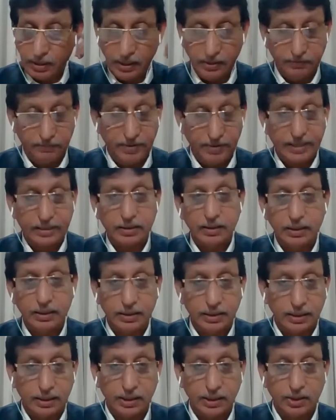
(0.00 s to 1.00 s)
in fact
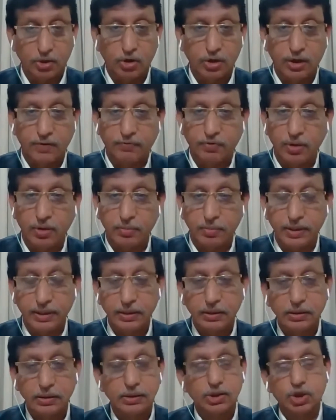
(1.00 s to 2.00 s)
it's a great honor for
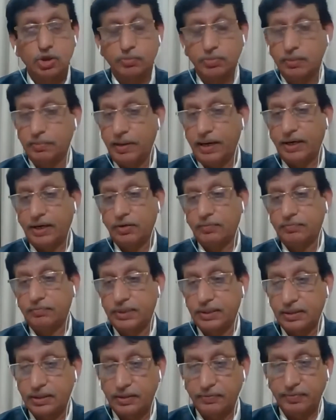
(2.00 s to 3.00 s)
me to be part of
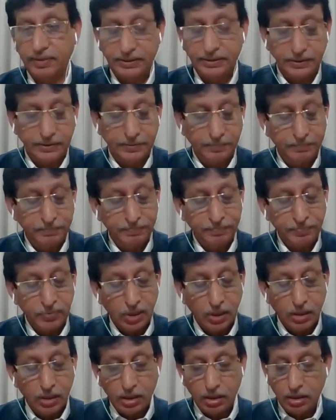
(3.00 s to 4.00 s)
this event
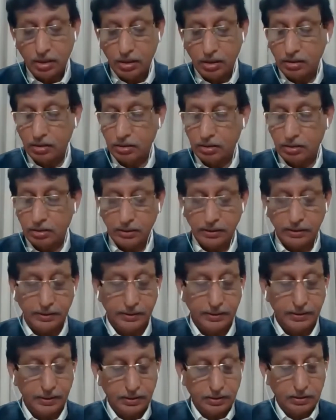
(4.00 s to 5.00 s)
or
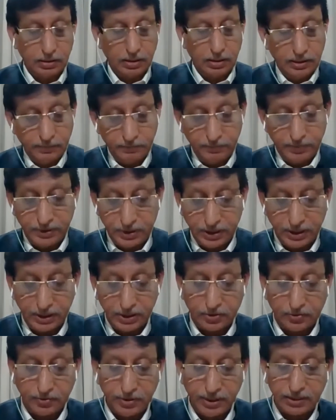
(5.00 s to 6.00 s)
with the
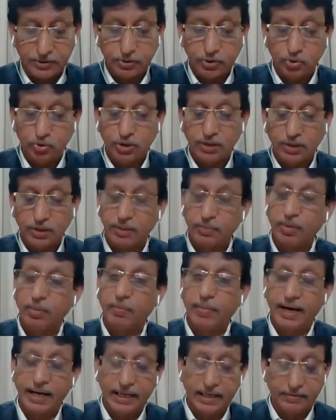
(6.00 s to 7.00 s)
increased use of the
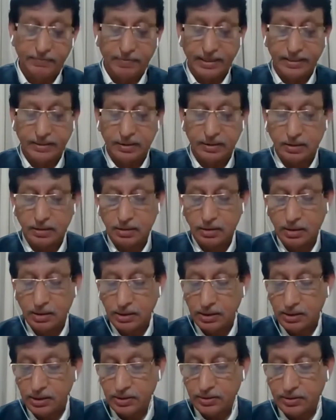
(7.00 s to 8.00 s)
mobile devices
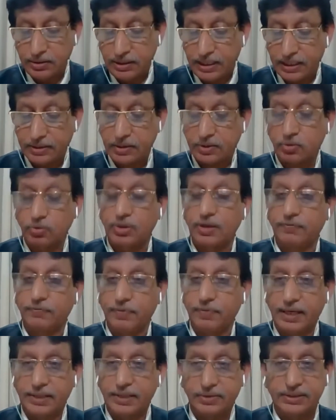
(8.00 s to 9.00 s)
easy access to the
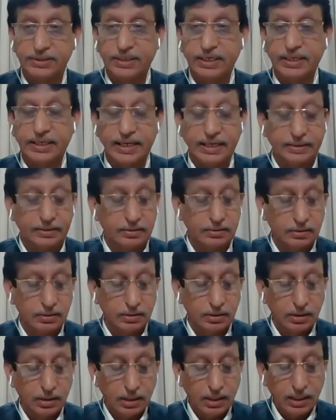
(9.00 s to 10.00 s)
fast internet
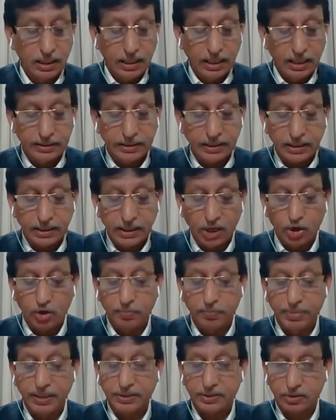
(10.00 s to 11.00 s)
and the
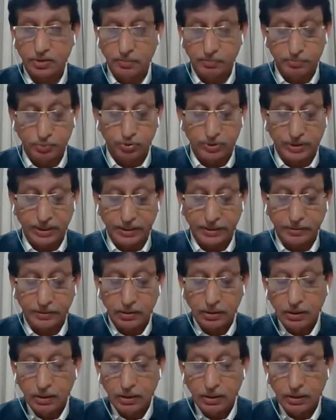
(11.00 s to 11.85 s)
cloud based computing